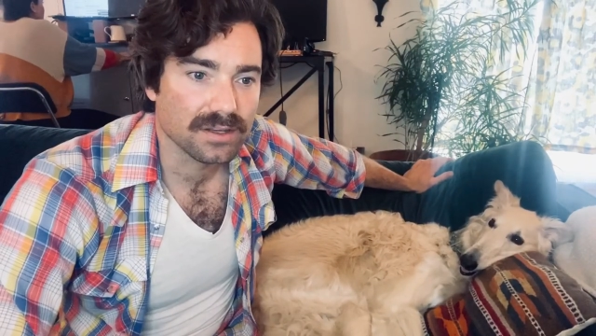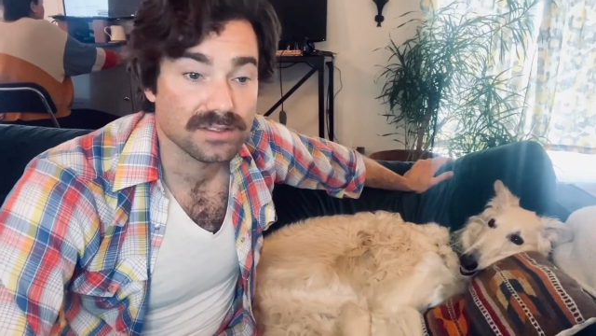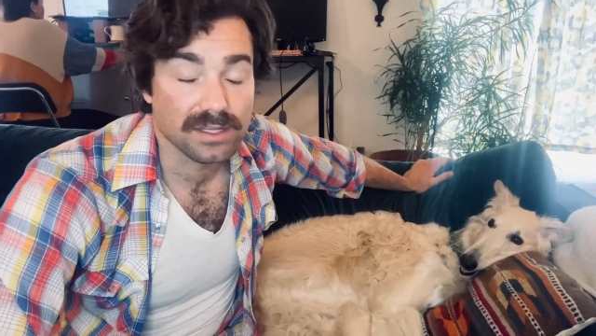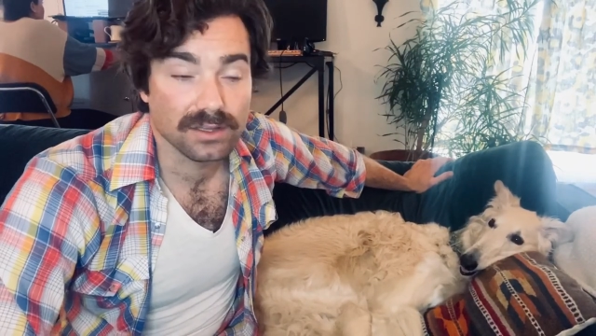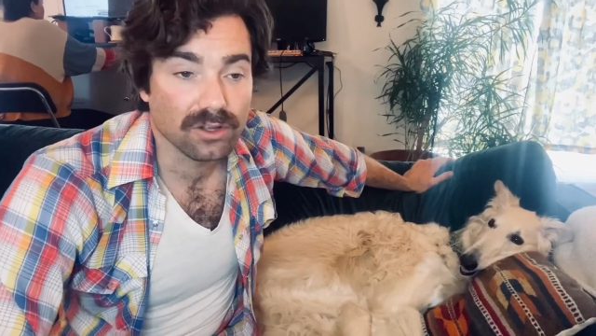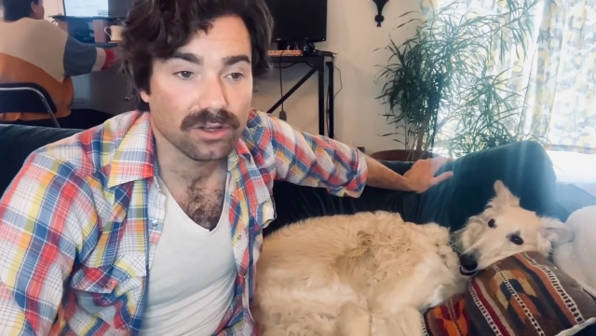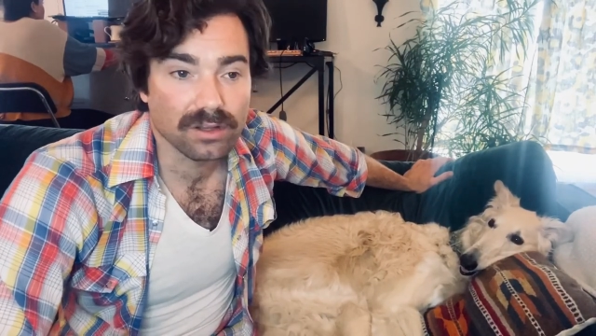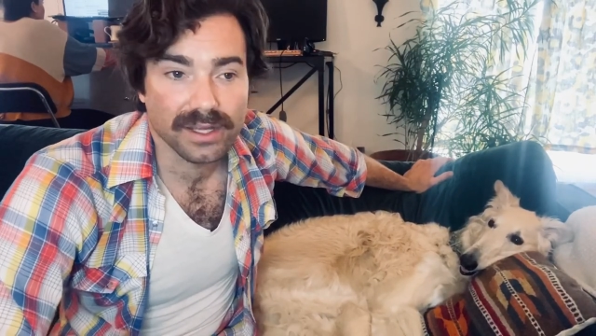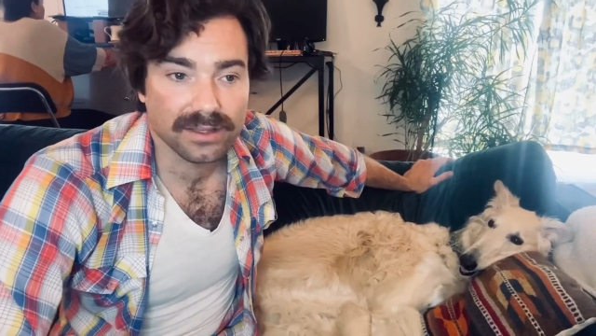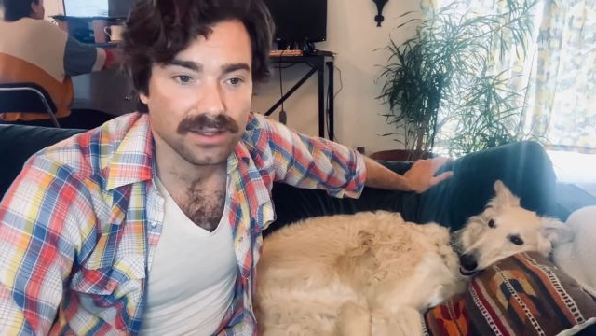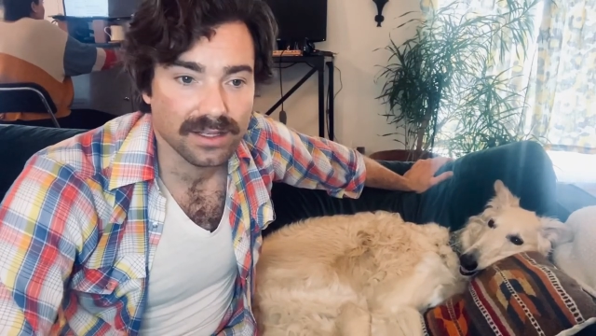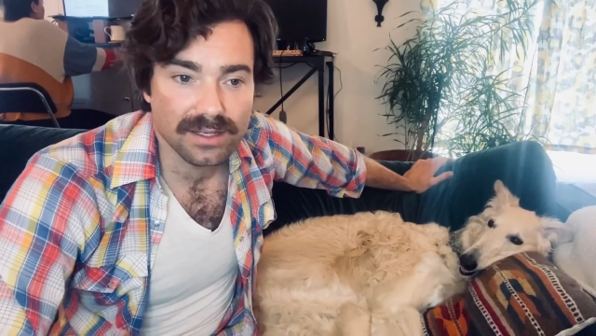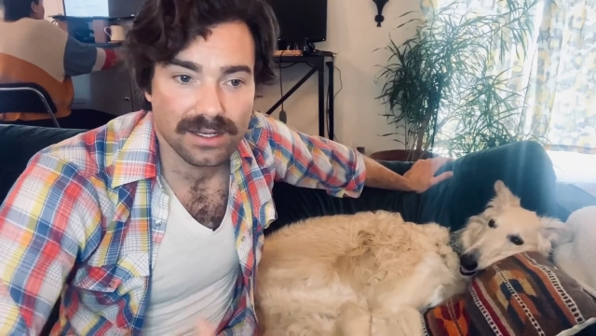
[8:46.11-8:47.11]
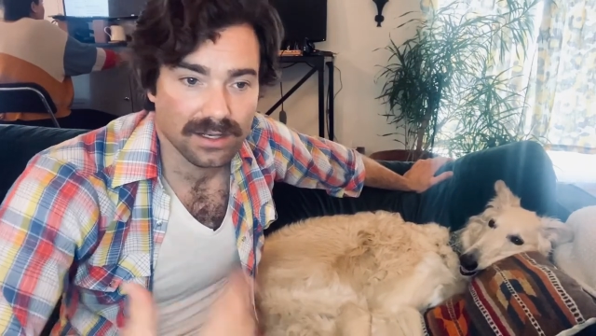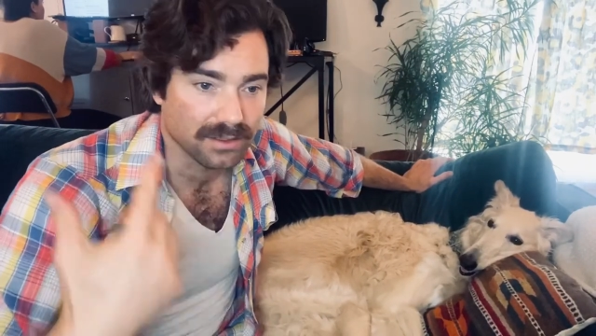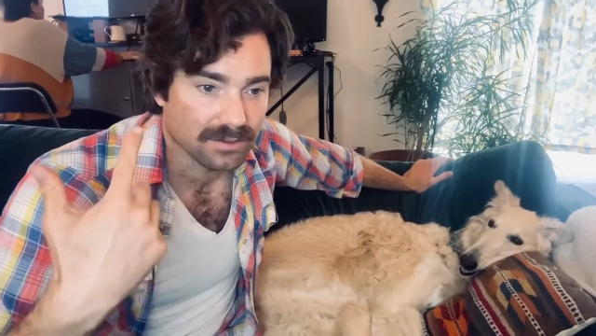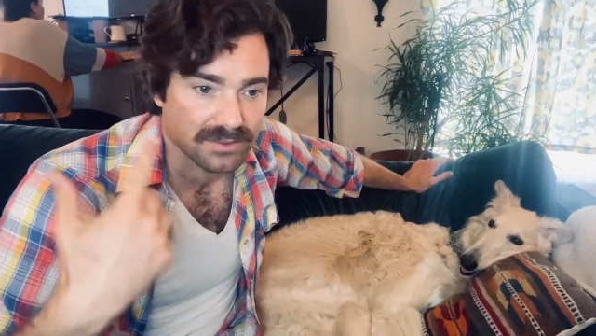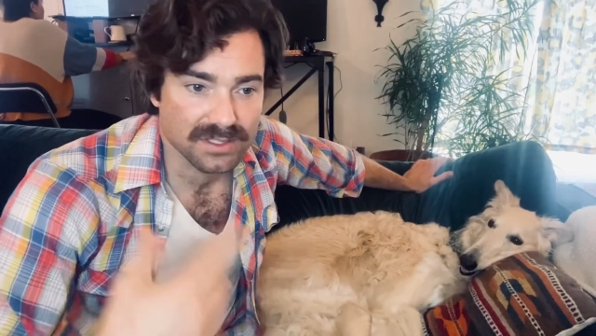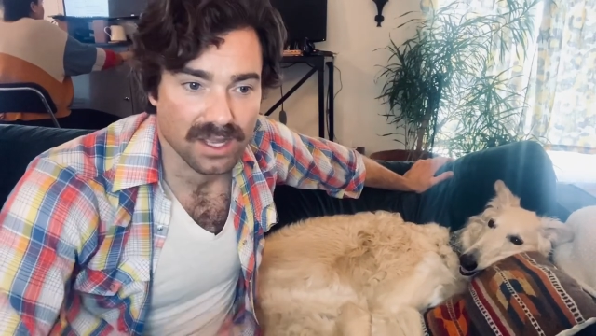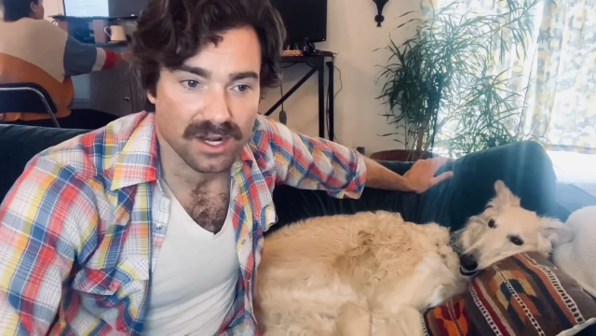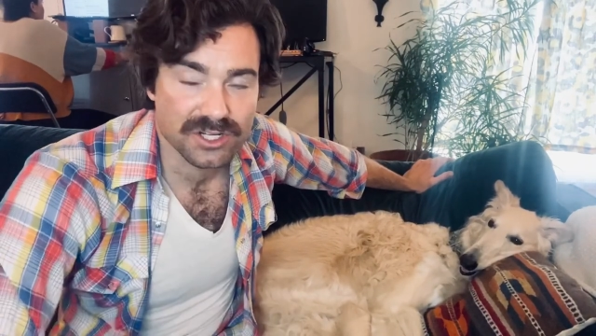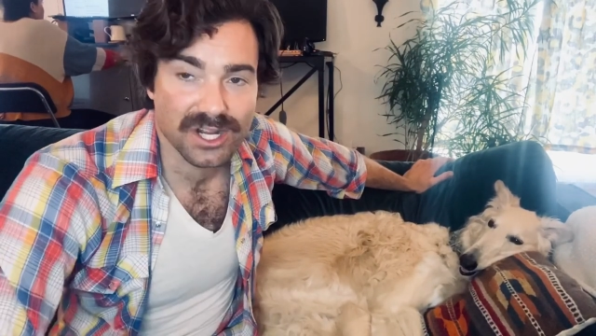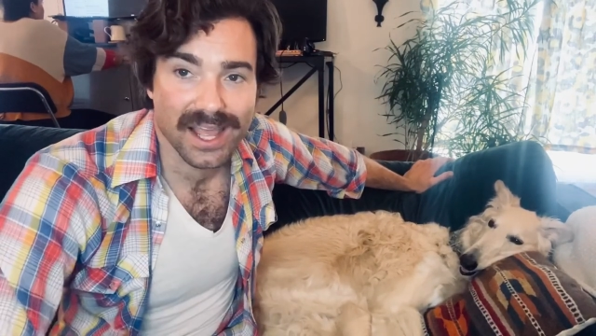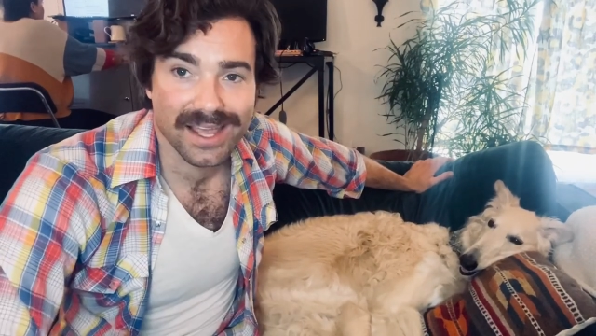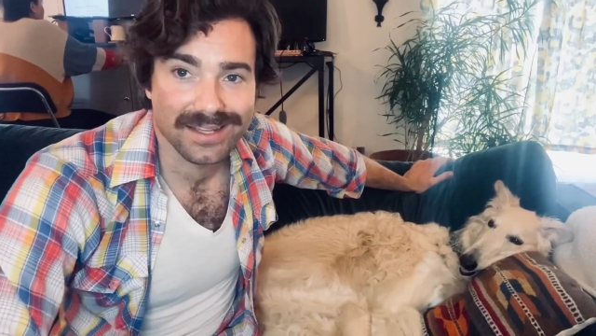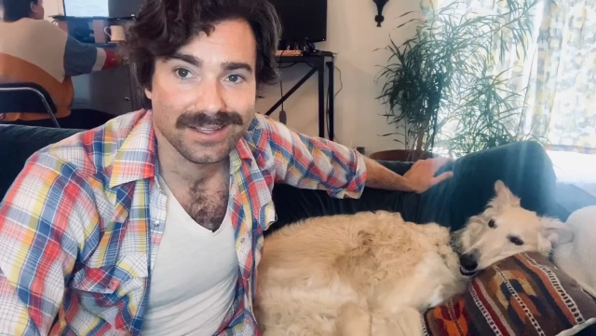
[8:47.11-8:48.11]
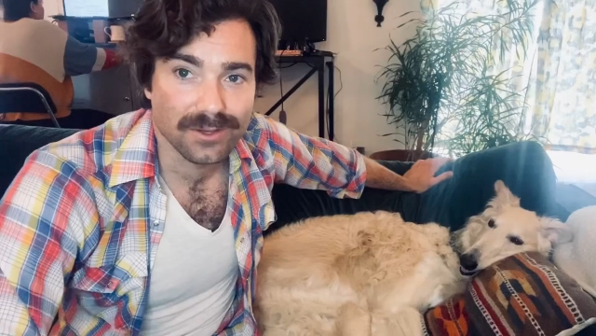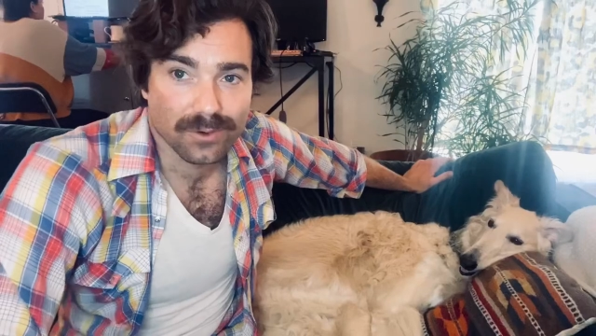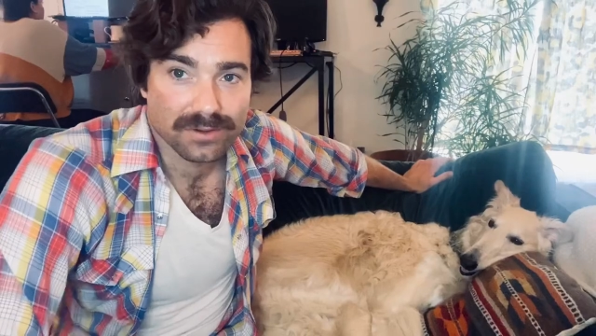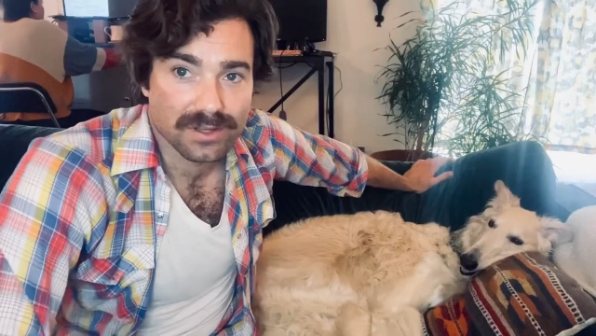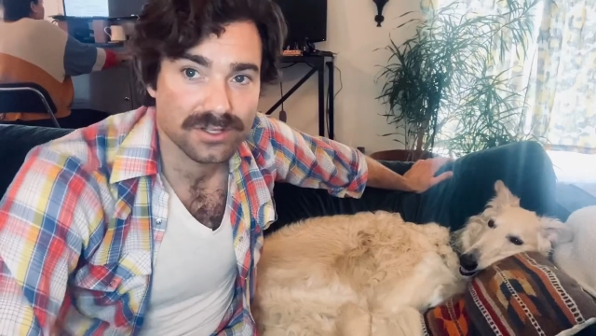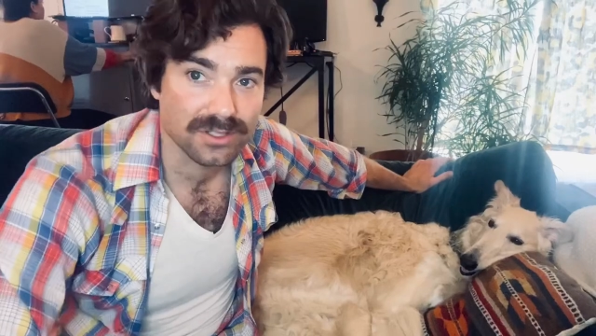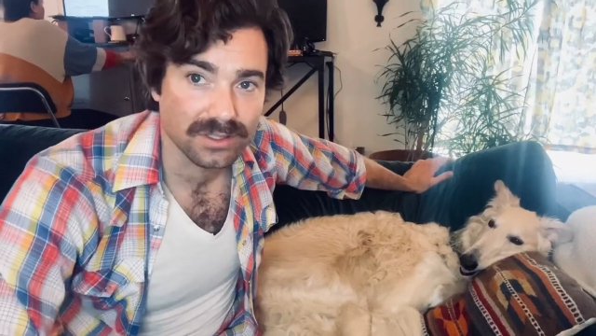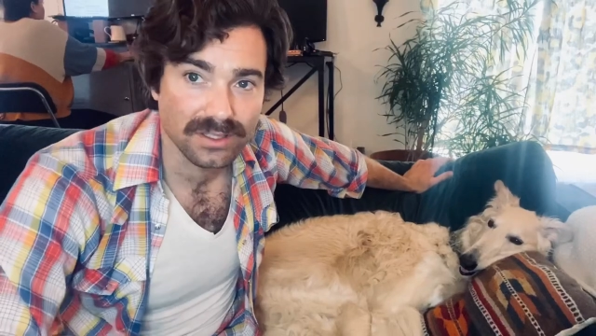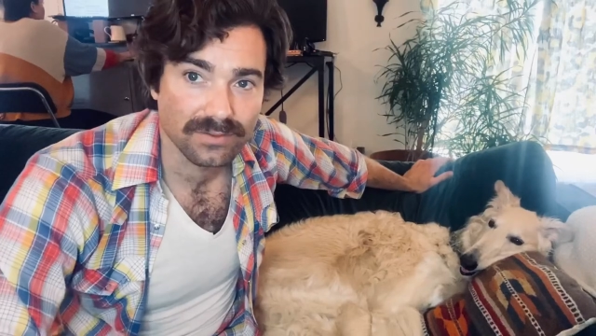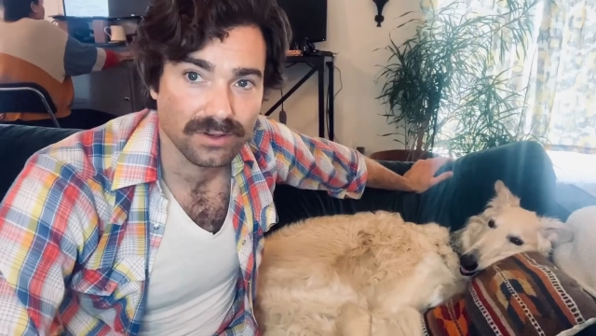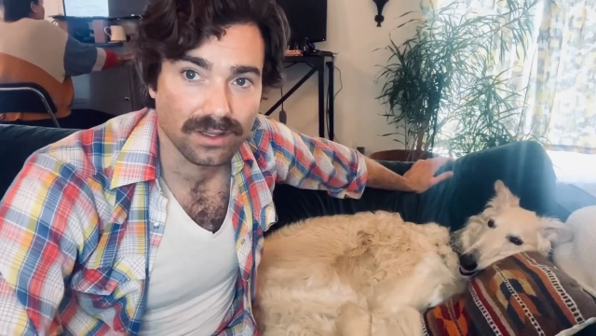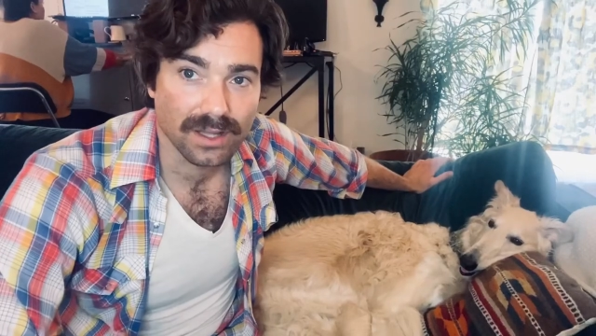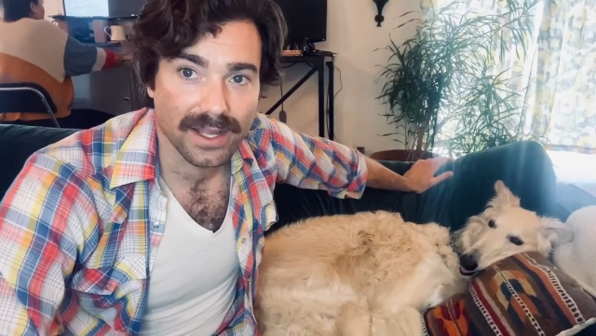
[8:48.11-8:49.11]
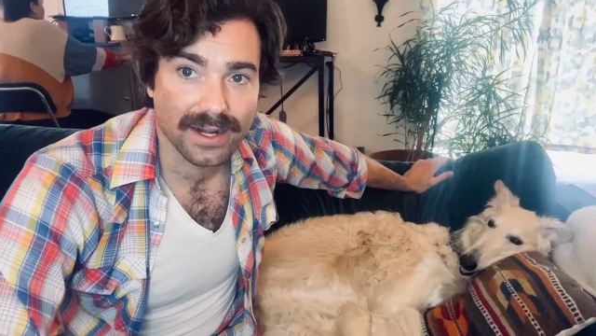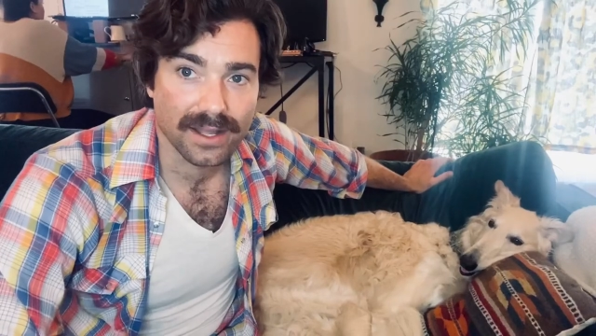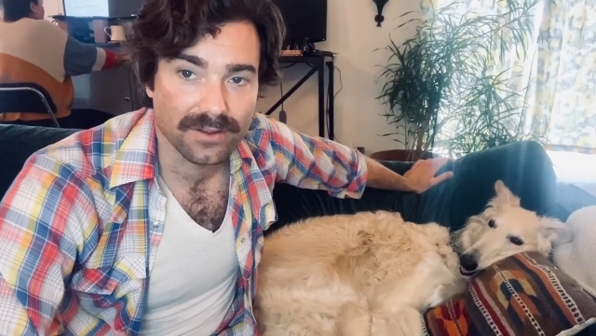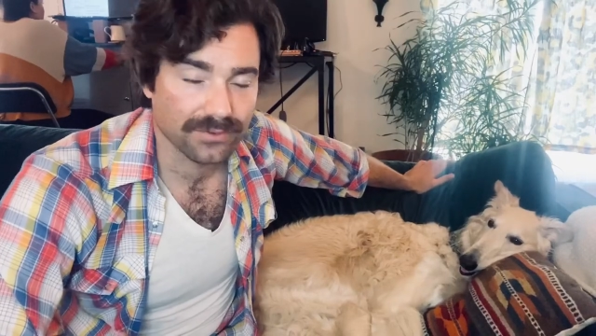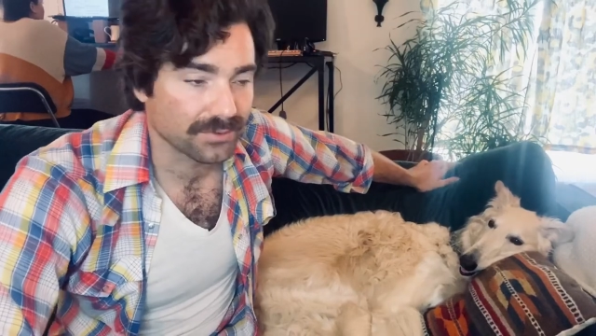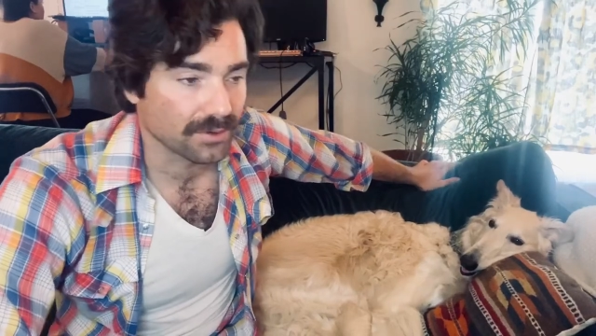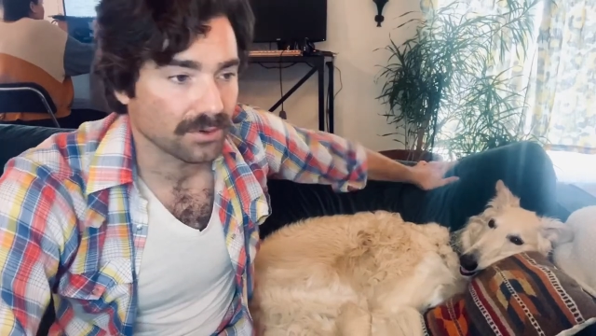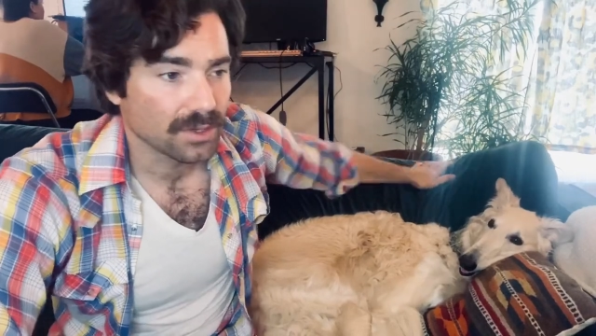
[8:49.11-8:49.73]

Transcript: and they look like they need a little Scottish hat and they should live in a lighthouse. So,